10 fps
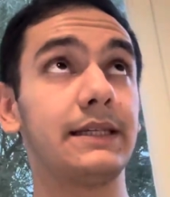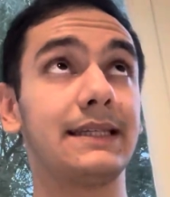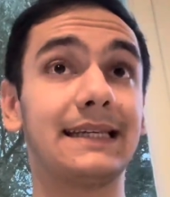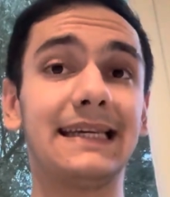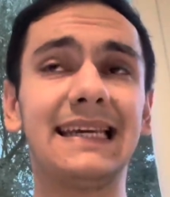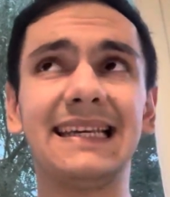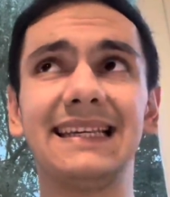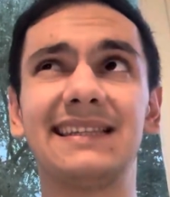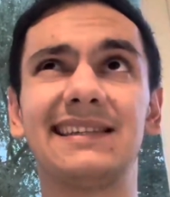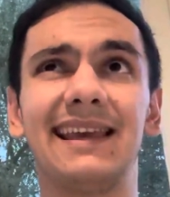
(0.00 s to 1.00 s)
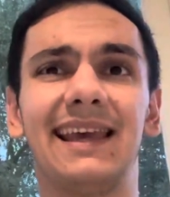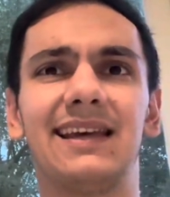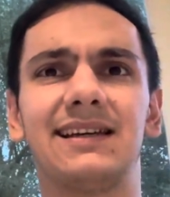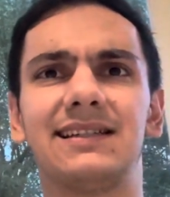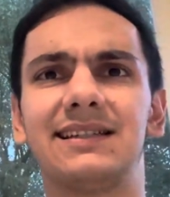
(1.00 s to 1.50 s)
keys,
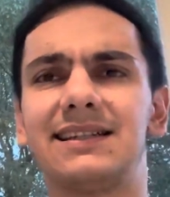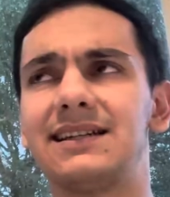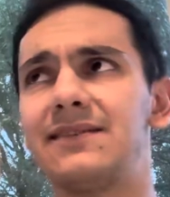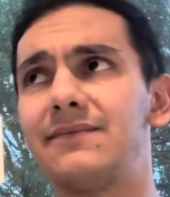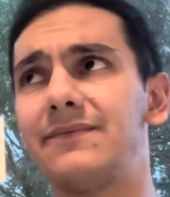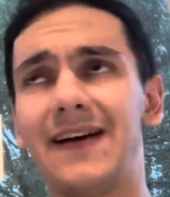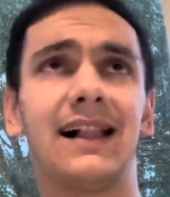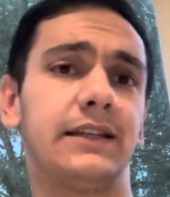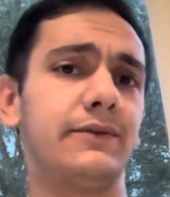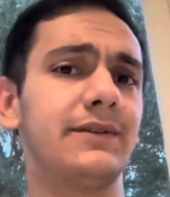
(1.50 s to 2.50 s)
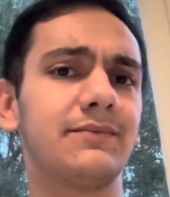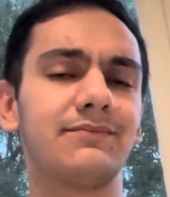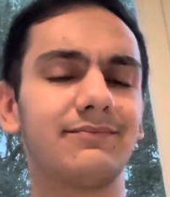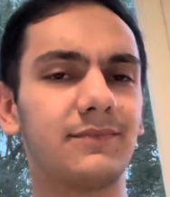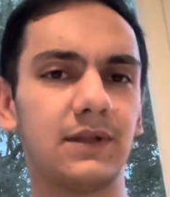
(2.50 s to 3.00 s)
and values,
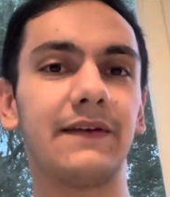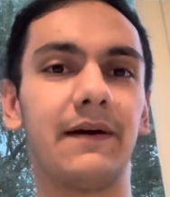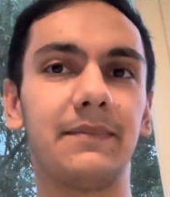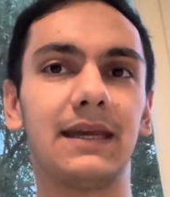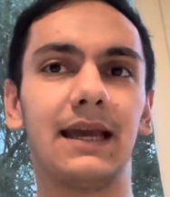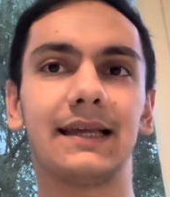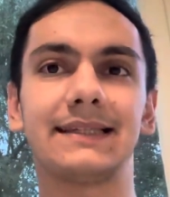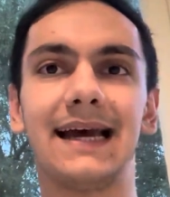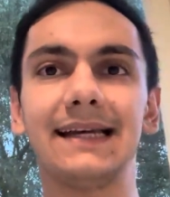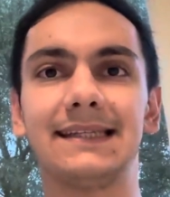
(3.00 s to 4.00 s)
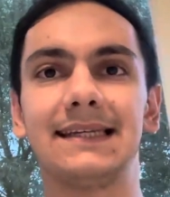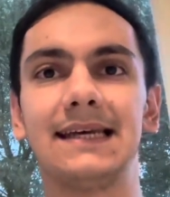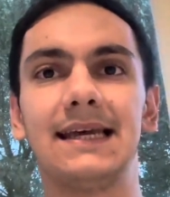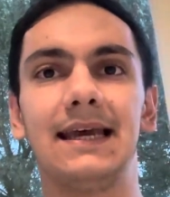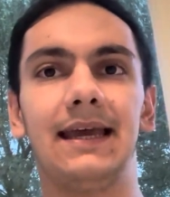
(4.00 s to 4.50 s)
if I'm being exact.
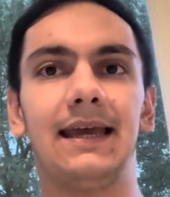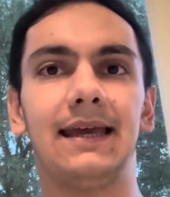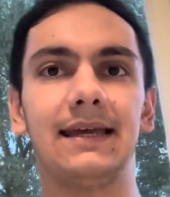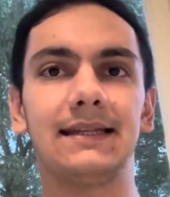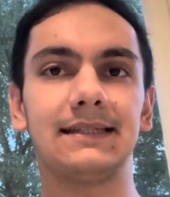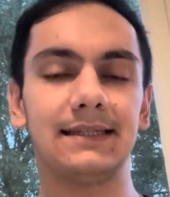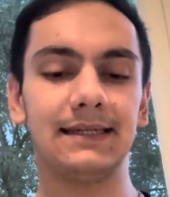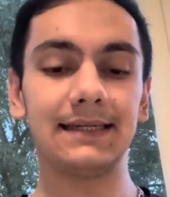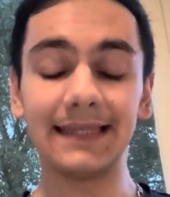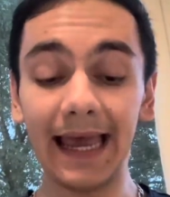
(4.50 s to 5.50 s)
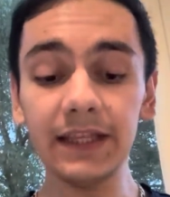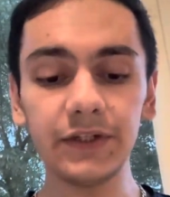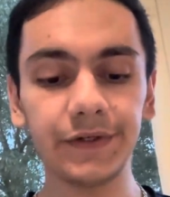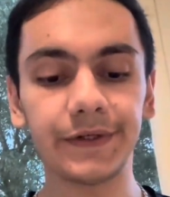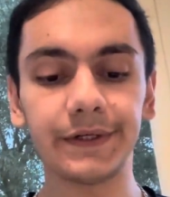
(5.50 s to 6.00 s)
And
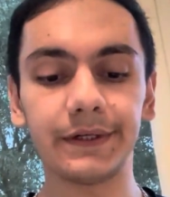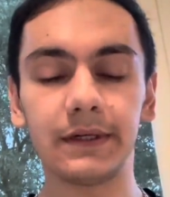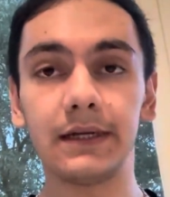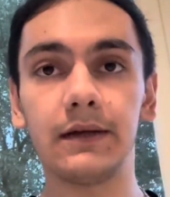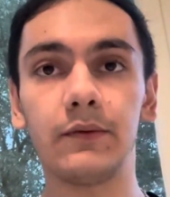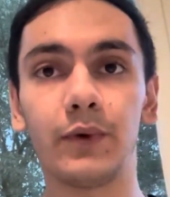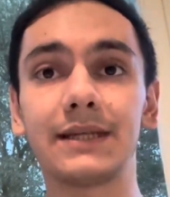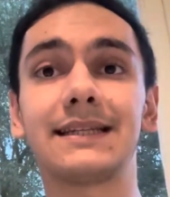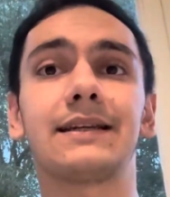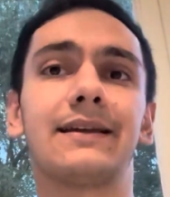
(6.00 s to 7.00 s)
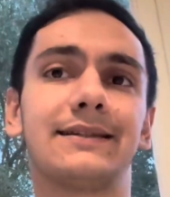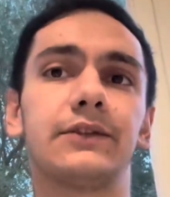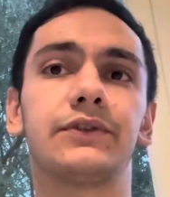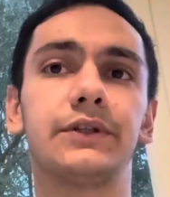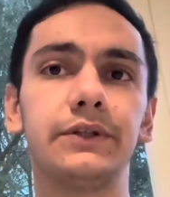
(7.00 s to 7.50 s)
attention, what it's
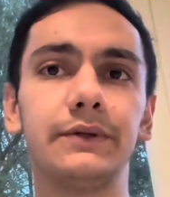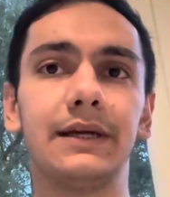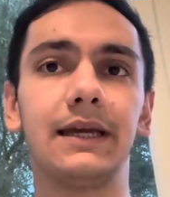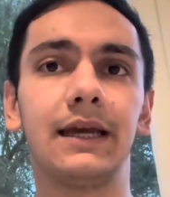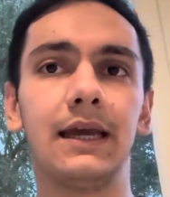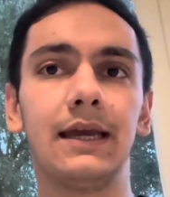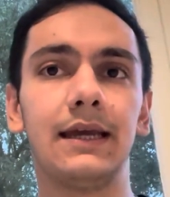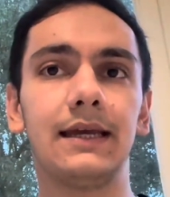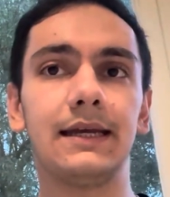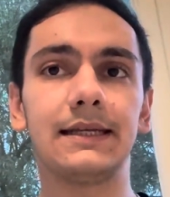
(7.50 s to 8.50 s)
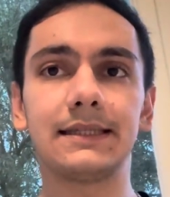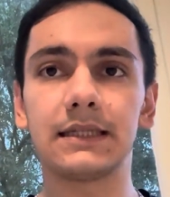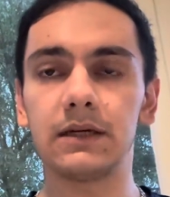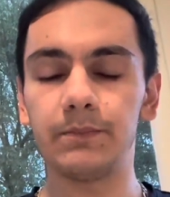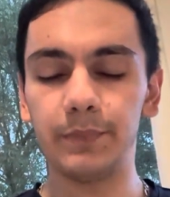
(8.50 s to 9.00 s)
essentially doing,
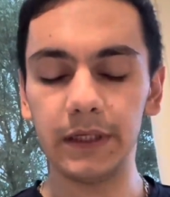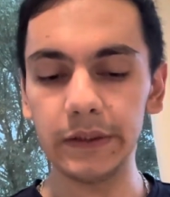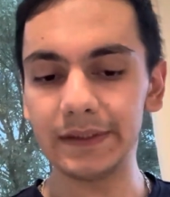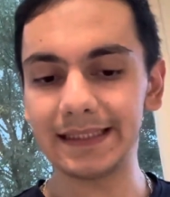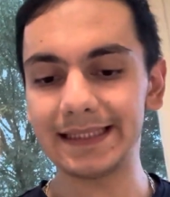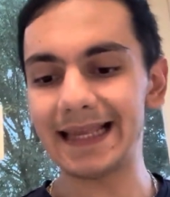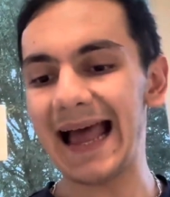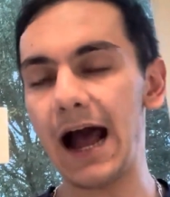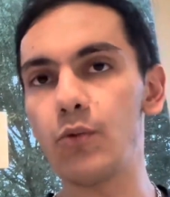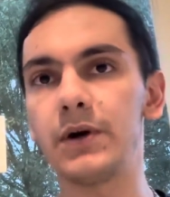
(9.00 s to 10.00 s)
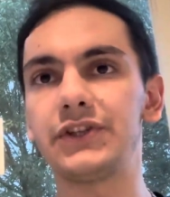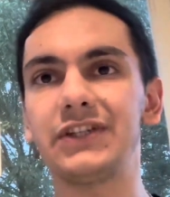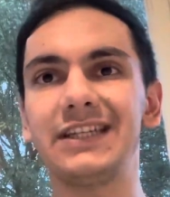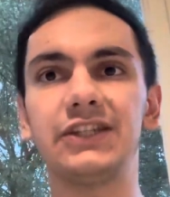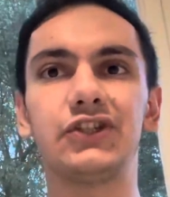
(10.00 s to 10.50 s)
it computes how much
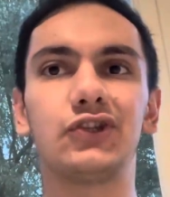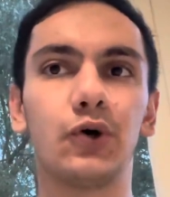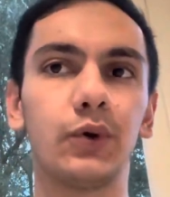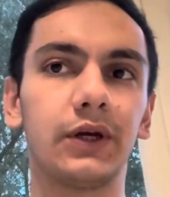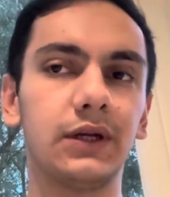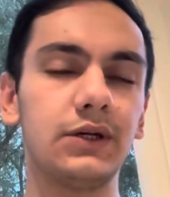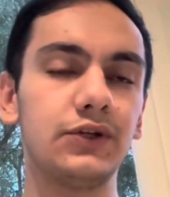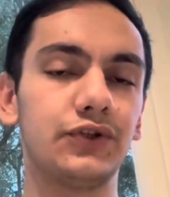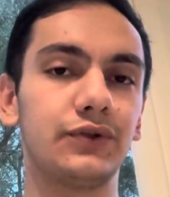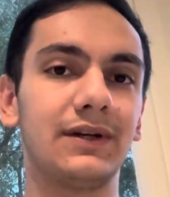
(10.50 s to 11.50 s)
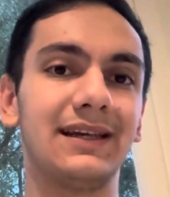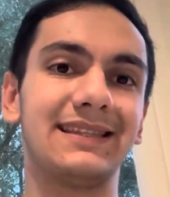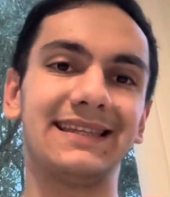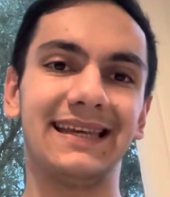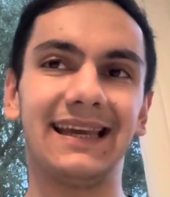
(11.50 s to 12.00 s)
each token should
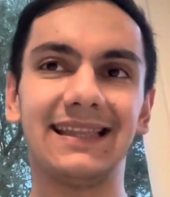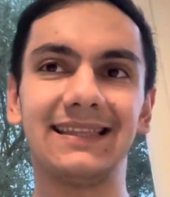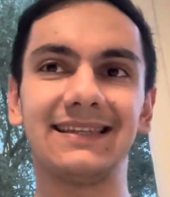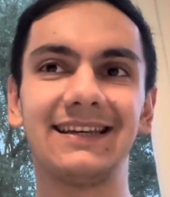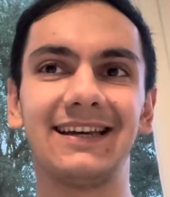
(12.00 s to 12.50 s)
attend